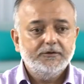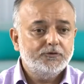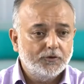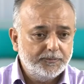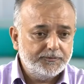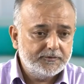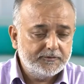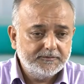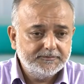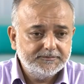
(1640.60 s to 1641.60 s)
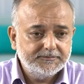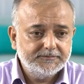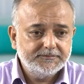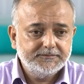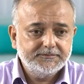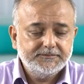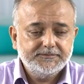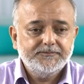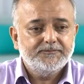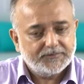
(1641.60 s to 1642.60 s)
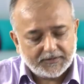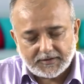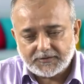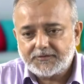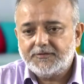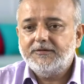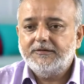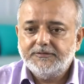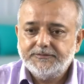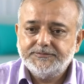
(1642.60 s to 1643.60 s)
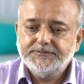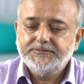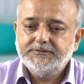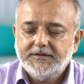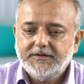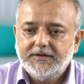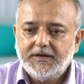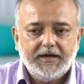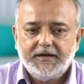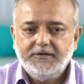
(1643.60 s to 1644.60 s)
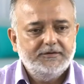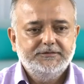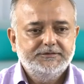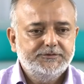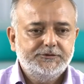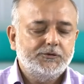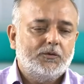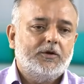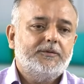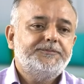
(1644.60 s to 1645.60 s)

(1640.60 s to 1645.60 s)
Soaps, yes, and so on.